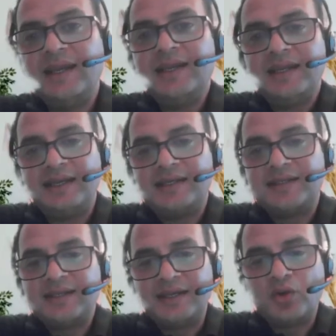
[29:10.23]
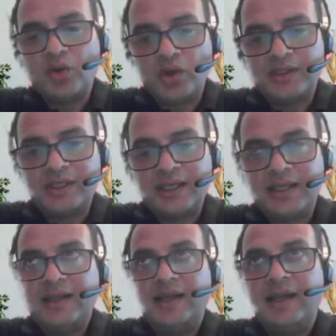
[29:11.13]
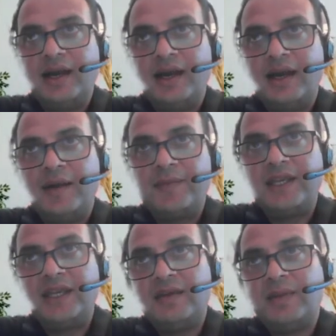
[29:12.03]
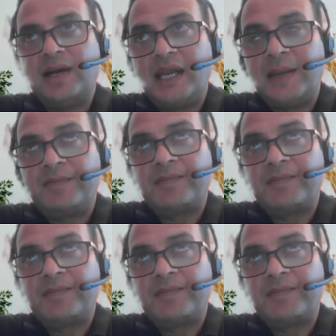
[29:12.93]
in a certain quantity. Either my